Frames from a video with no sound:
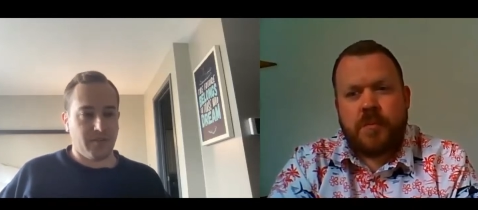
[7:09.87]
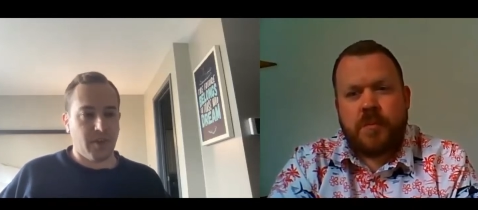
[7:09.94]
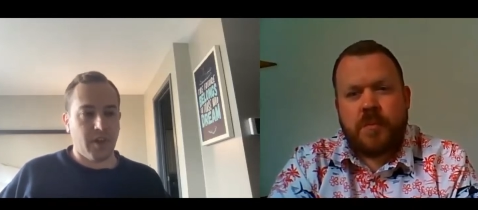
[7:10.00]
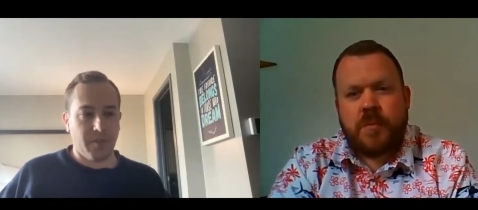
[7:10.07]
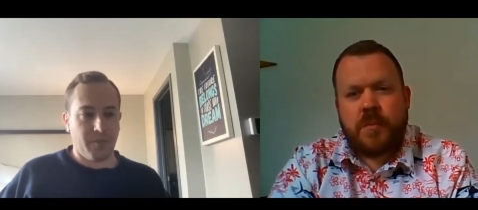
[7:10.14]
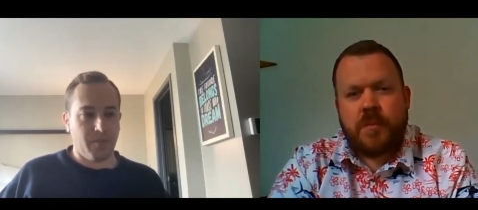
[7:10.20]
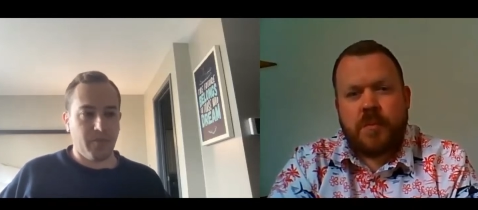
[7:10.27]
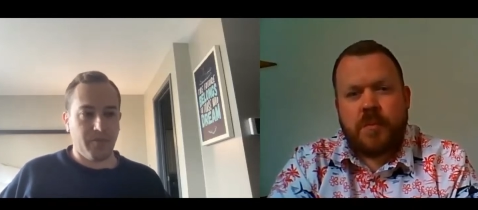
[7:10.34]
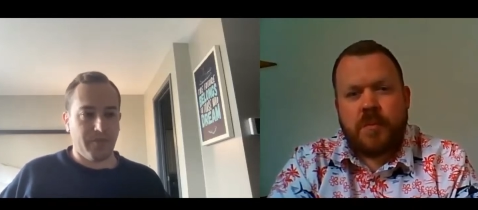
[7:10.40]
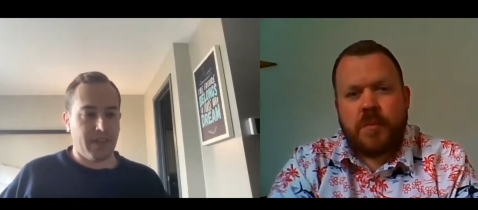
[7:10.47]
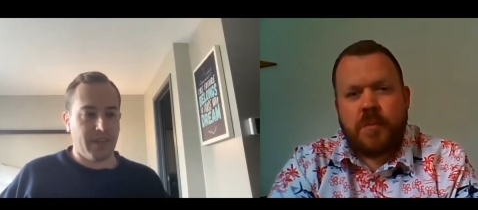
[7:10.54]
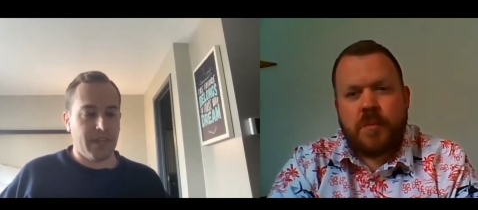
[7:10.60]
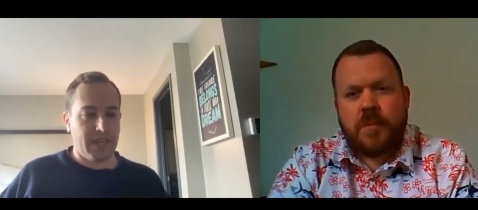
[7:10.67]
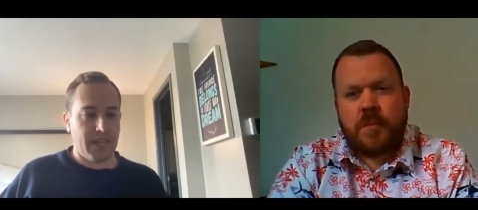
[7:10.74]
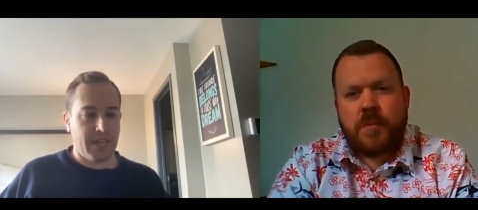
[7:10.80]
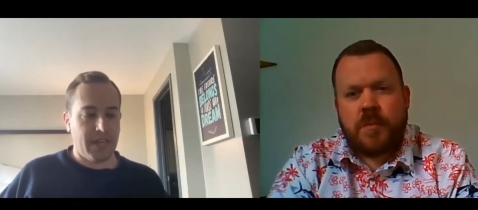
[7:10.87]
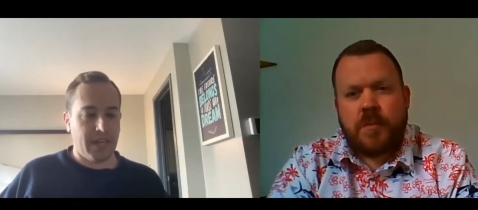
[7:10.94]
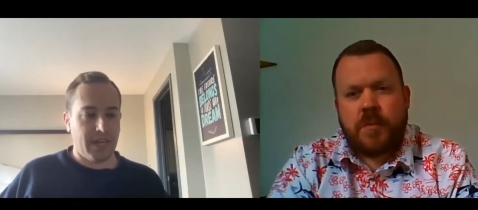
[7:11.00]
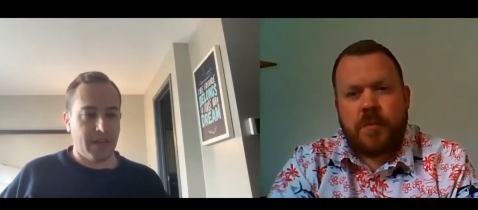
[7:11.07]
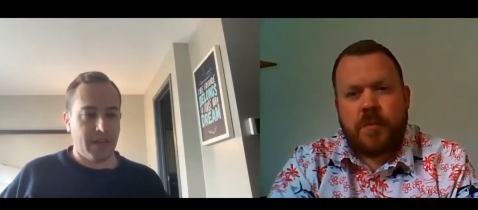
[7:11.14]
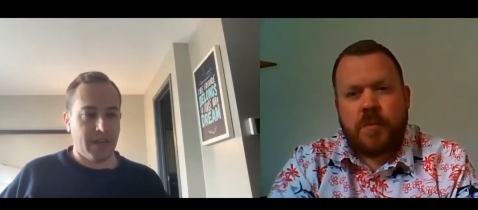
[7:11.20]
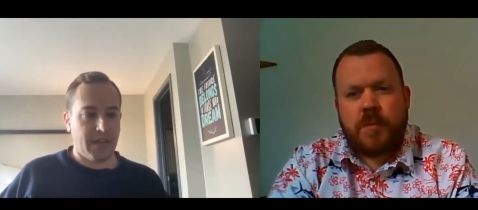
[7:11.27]
Speaker 1: saw the movie
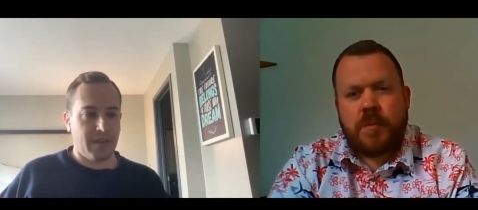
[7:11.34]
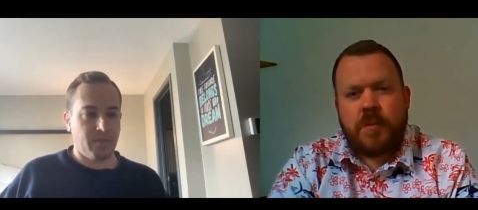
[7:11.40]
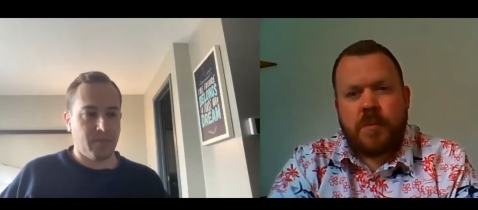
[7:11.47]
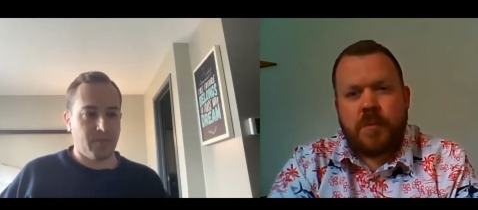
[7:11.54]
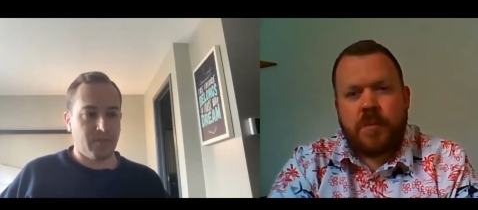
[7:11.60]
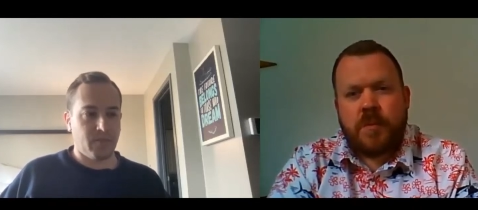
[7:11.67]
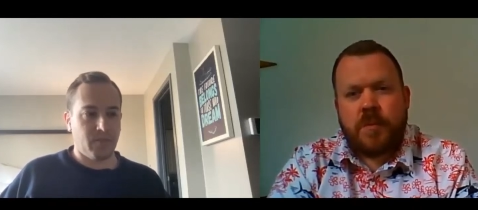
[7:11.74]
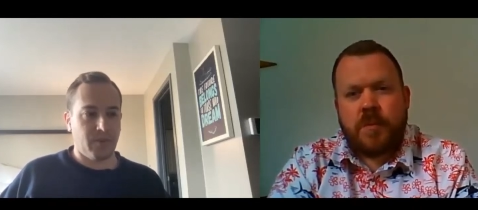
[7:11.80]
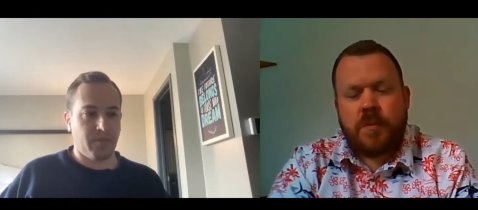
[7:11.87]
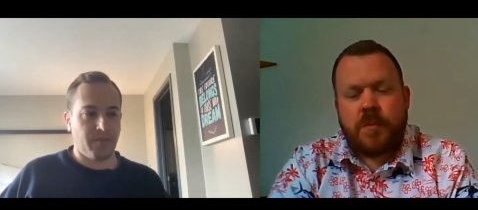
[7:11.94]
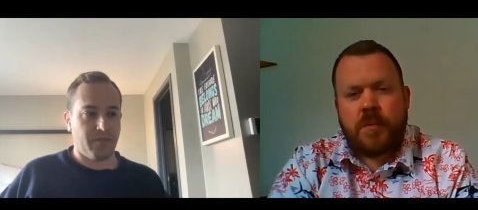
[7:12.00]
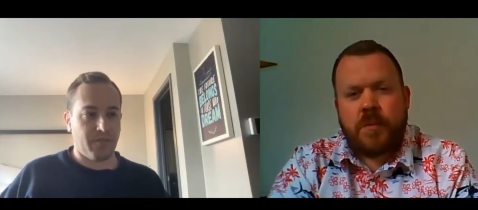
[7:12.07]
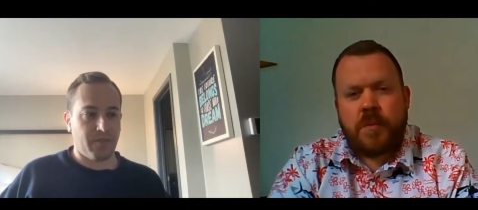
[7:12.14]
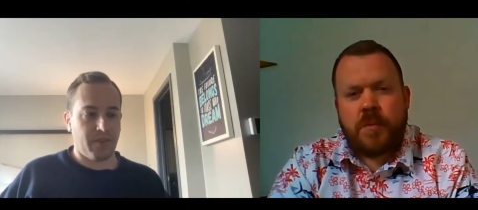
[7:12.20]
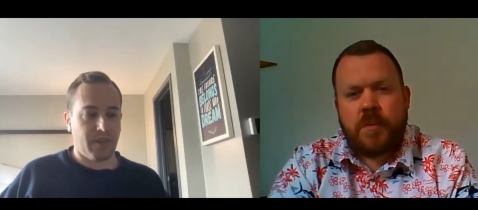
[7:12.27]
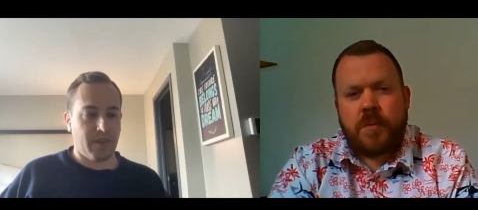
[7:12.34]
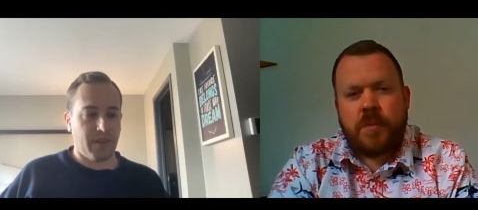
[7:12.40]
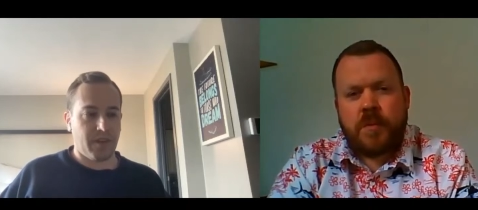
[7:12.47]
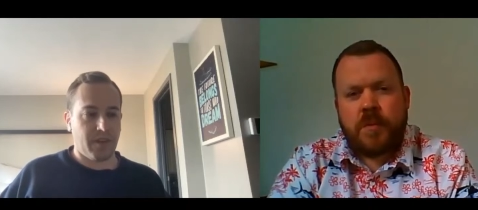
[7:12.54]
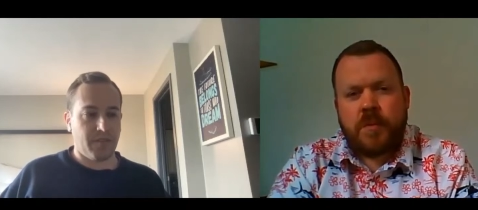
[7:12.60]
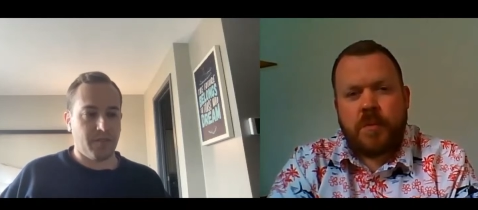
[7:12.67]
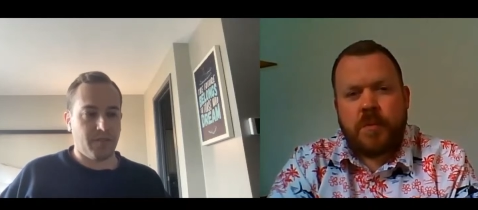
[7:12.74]
and was sort of
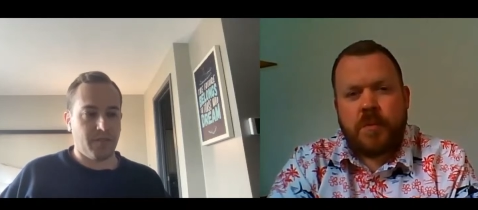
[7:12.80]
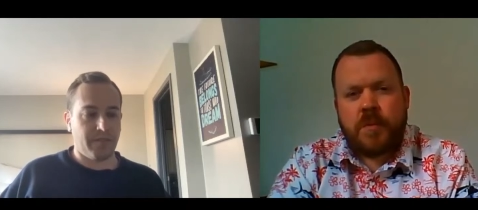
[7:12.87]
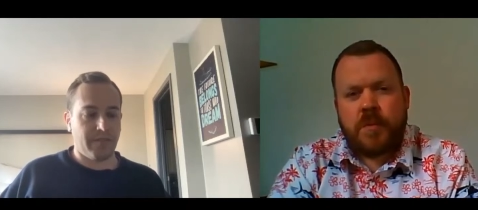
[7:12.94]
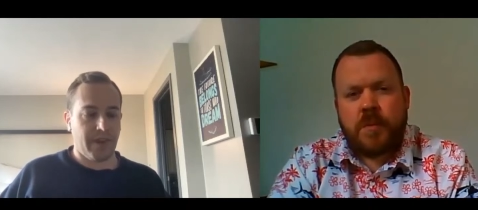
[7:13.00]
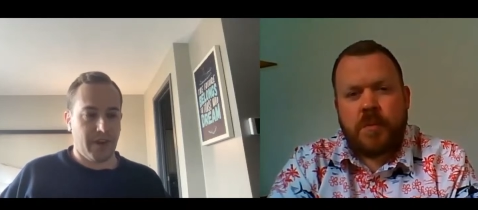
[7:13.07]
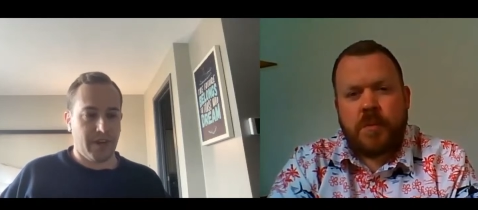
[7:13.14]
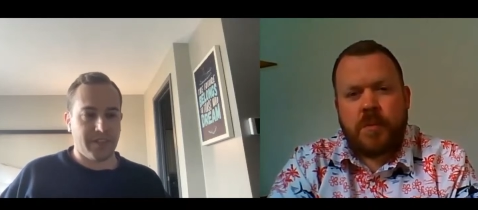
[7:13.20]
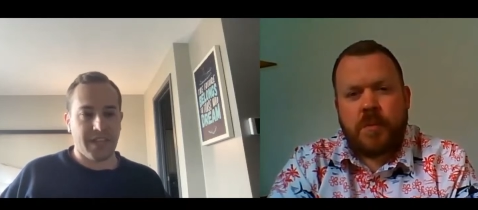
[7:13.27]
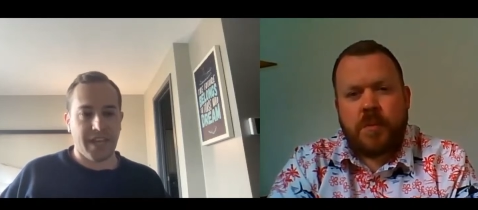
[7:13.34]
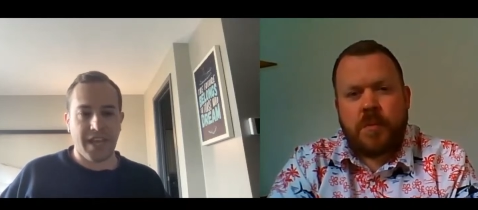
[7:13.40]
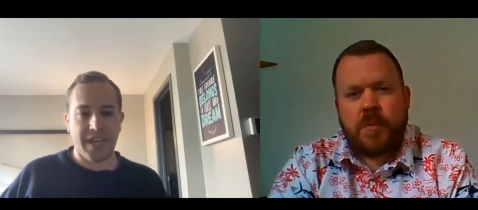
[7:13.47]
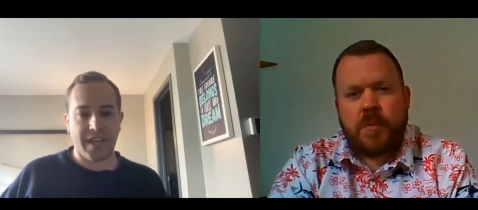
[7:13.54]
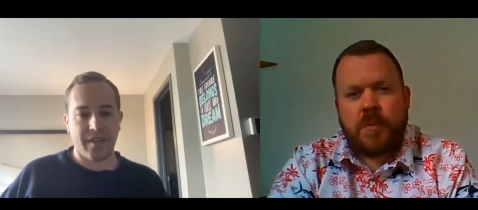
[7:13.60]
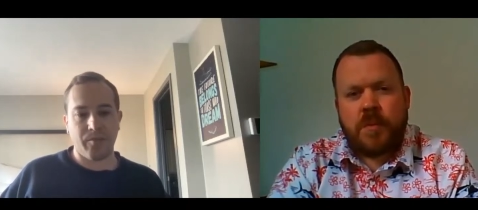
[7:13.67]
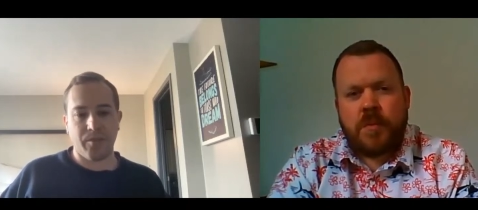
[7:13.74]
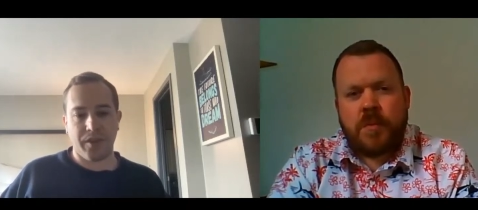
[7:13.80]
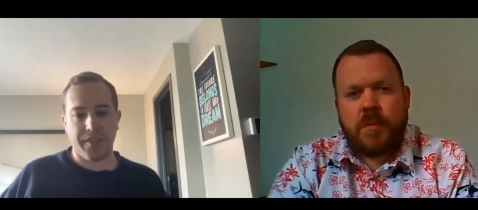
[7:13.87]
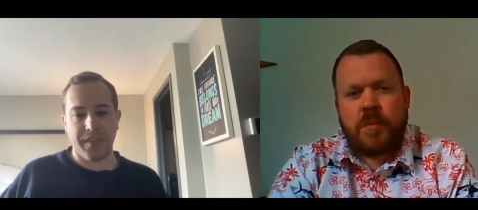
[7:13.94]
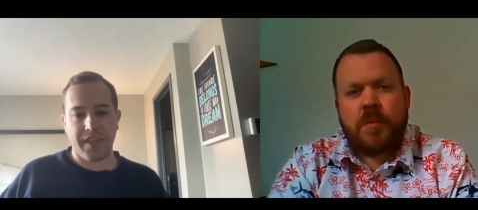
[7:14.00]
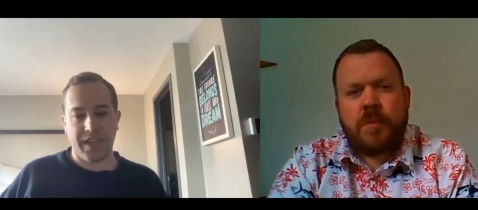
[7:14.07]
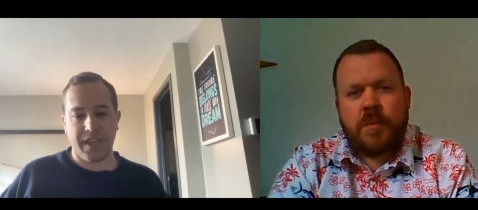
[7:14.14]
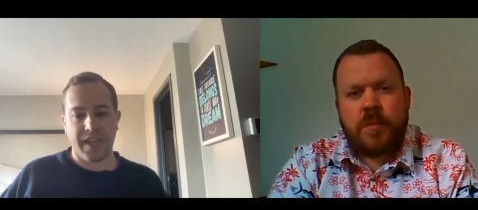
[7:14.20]
very taken
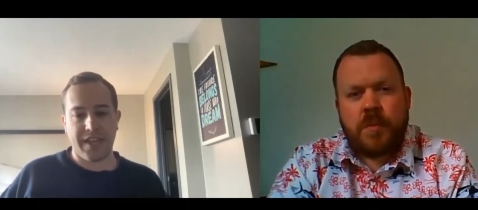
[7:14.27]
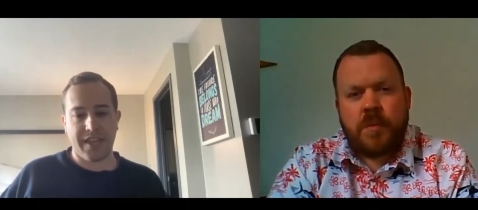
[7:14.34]
with it.